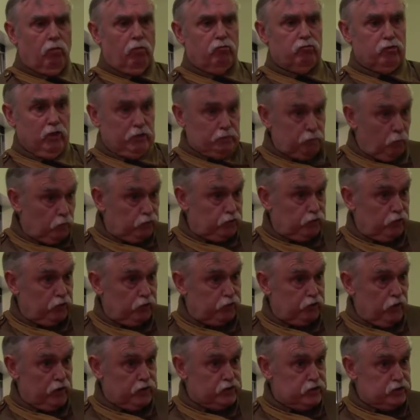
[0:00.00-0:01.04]
6 months in the
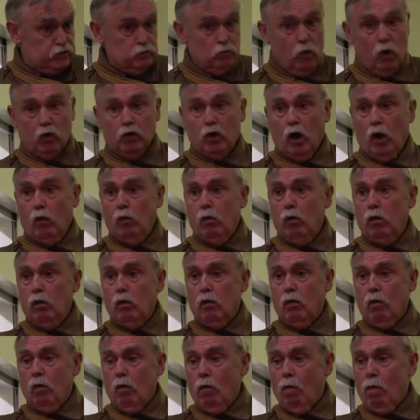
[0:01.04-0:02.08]
trenches in one
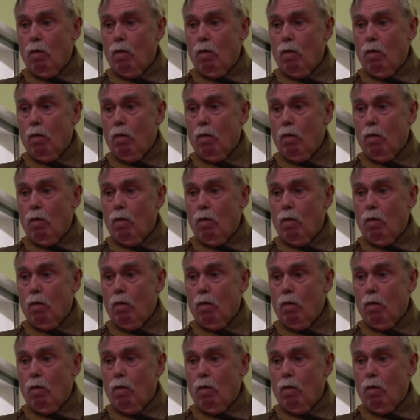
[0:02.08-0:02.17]
go?